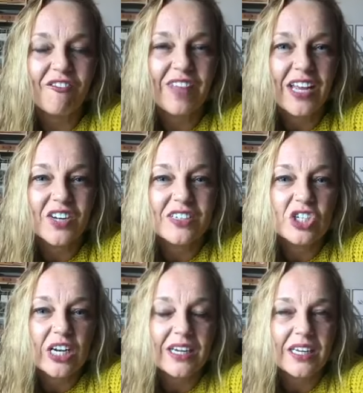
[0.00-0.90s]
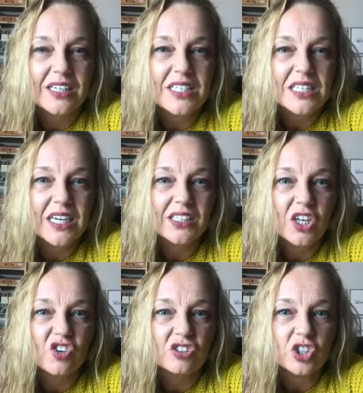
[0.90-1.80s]
How do I check, guys? I
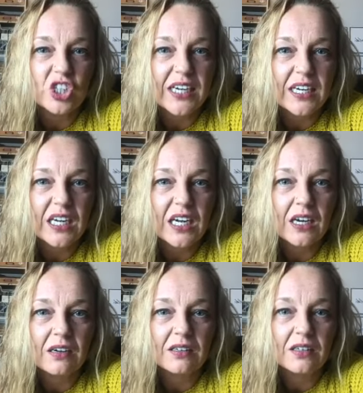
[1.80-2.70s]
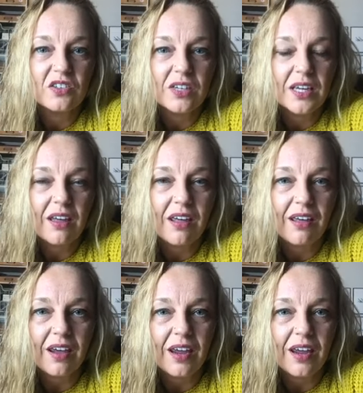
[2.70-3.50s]
don't check. Okay.